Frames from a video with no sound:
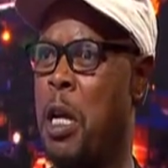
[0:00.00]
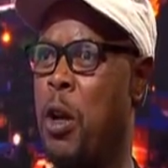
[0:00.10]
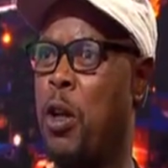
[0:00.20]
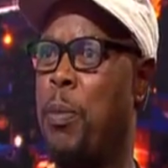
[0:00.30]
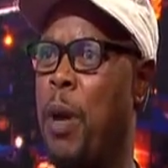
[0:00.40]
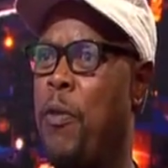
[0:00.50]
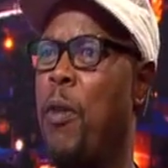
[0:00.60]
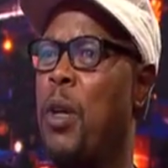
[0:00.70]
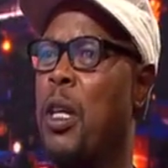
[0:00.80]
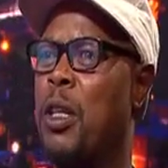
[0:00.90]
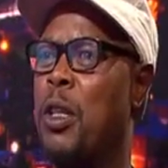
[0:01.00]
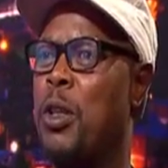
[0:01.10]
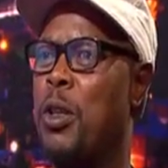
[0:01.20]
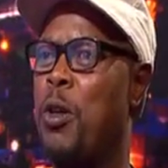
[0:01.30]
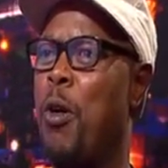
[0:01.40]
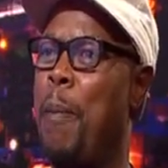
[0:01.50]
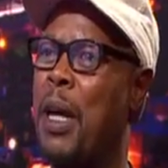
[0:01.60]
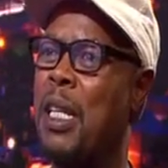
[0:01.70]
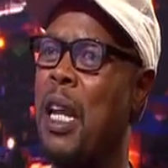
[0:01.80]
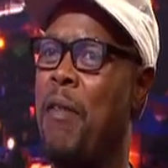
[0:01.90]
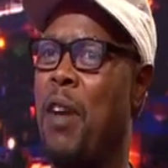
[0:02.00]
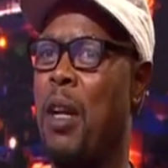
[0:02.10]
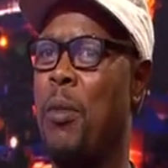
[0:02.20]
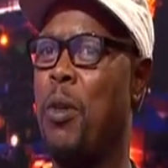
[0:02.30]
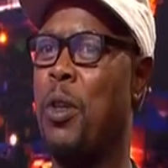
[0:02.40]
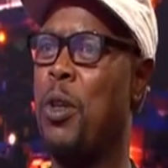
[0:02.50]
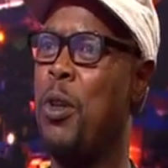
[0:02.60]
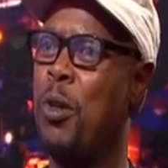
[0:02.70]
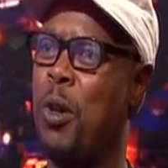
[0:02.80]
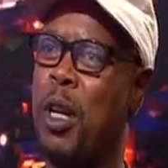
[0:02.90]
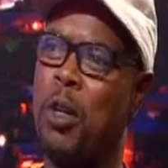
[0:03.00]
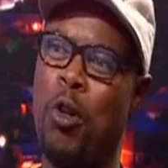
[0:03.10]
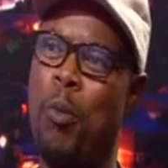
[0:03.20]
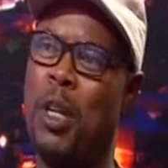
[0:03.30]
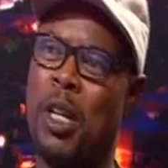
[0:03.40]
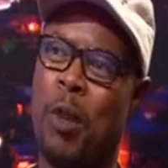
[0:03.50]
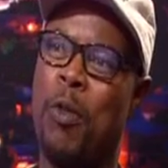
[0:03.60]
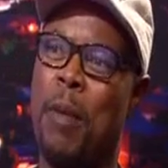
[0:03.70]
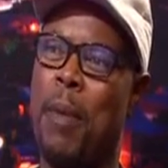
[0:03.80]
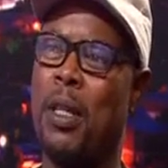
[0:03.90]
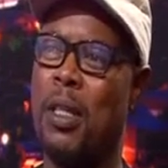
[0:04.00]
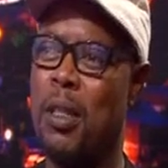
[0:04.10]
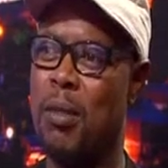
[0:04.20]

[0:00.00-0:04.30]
not performing to your best level, because you know that you're competing with the best.